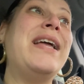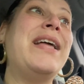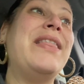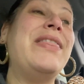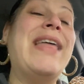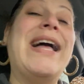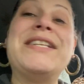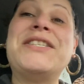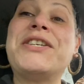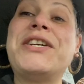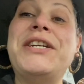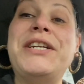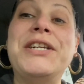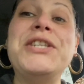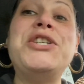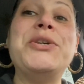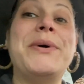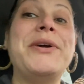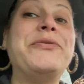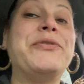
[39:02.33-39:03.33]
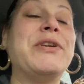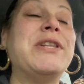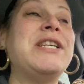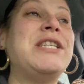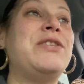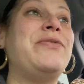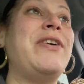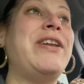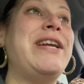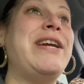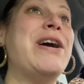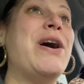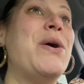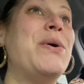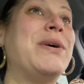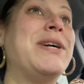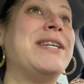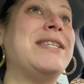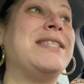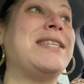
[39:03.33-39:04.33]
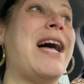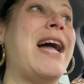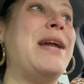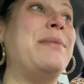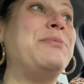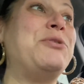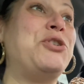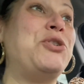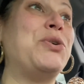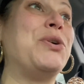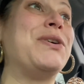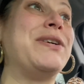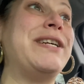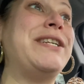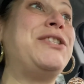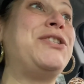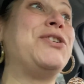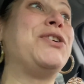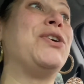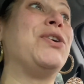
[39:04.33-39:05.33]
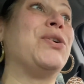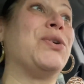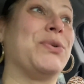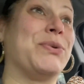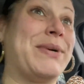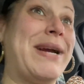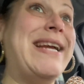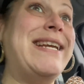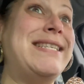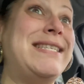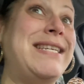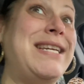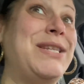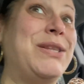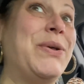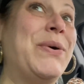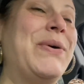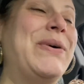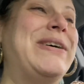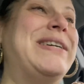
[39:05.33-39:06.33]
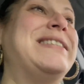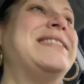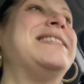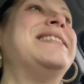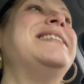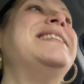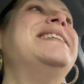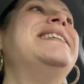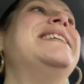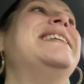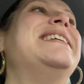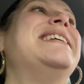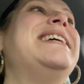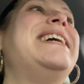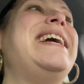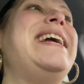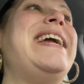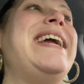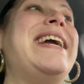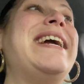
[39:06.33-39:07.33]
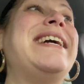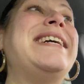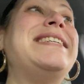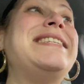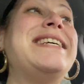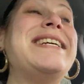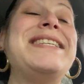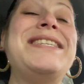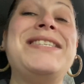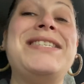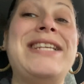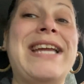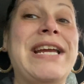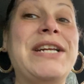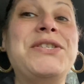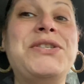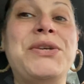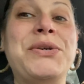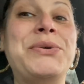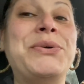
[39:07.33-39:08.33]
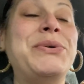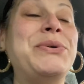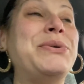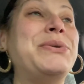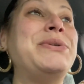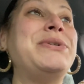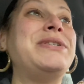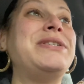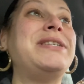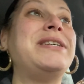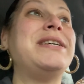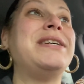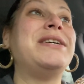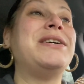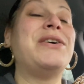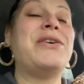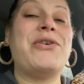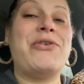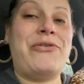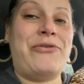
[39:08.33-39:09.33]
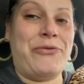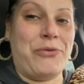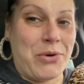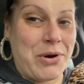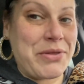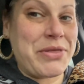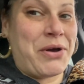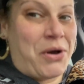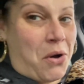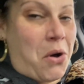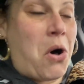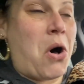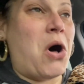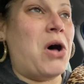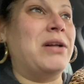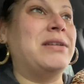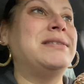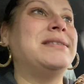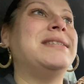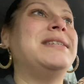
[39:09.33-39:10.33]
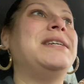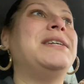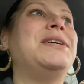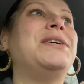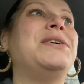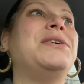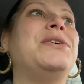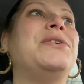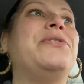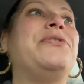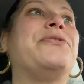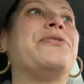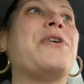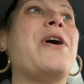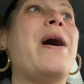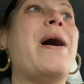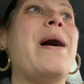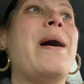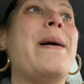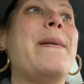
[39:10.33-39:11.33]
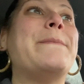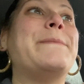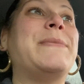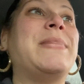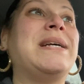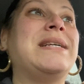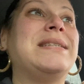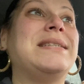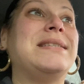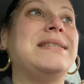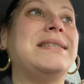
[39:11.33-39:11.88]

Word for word: that's going to do it for this video because I'm sure it's crazy long. And stay tuned for the haul from